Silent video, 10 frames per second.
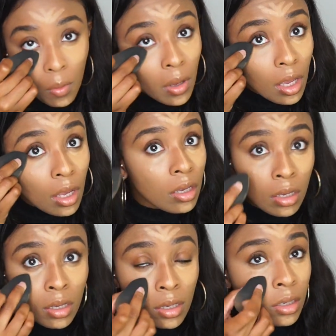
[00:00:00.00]
Okay.
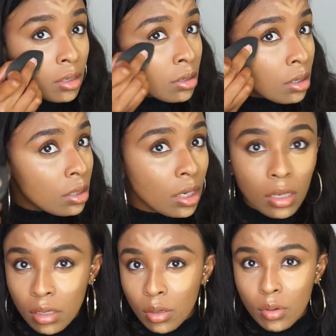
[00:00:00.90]
Like,
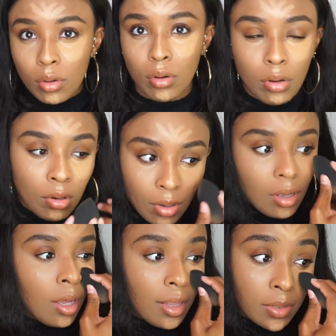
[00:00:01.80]

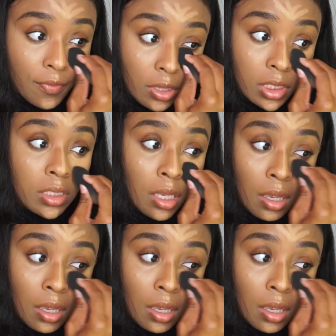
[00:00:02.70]
that was effortless.